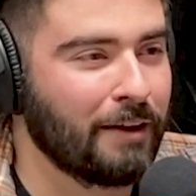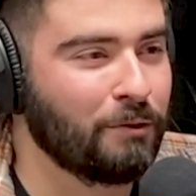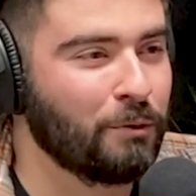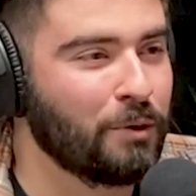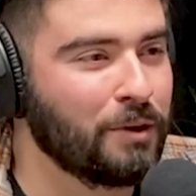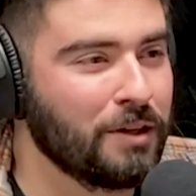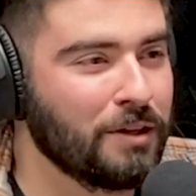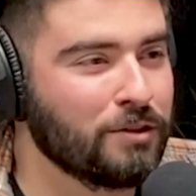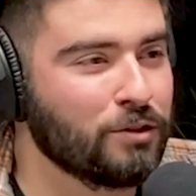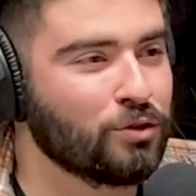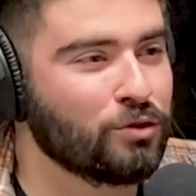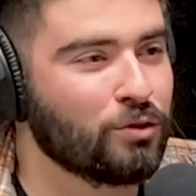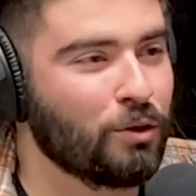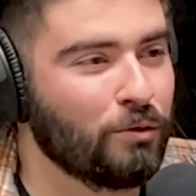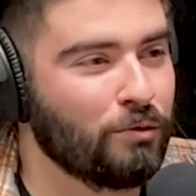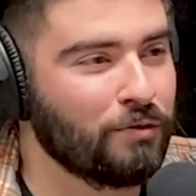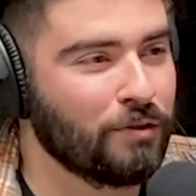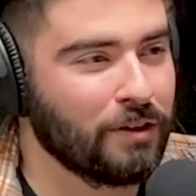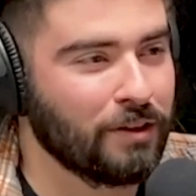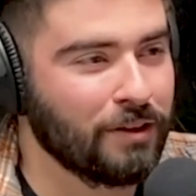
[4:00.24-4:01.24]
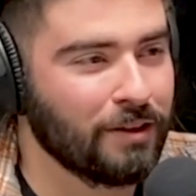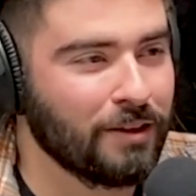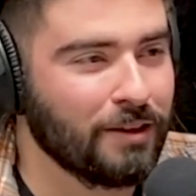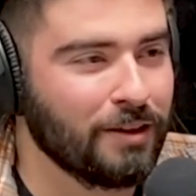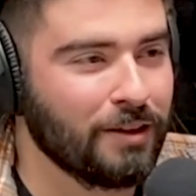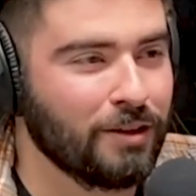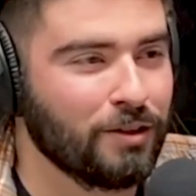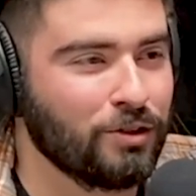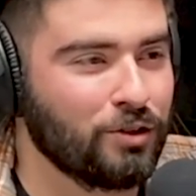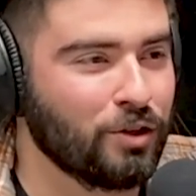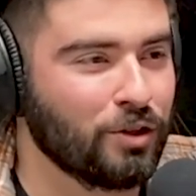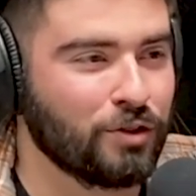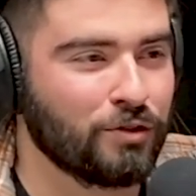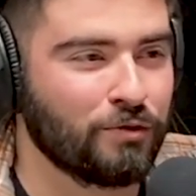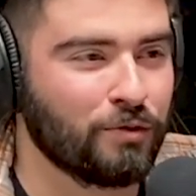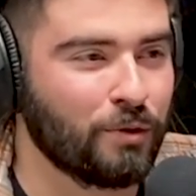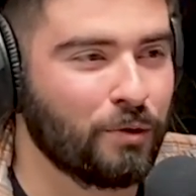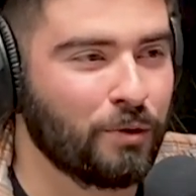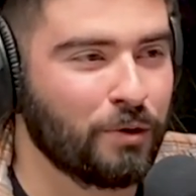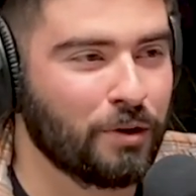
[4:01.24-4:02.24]
Everyone needs a trophy just
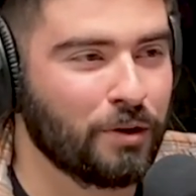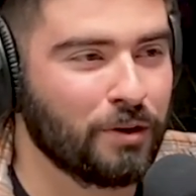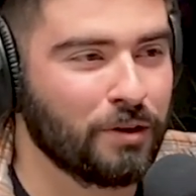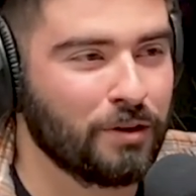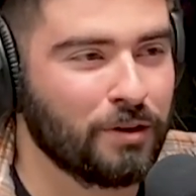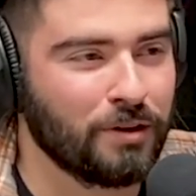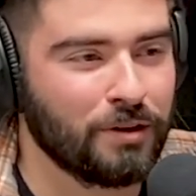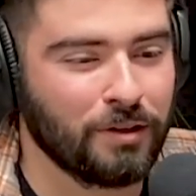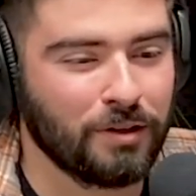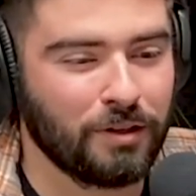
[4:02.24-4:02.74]
for,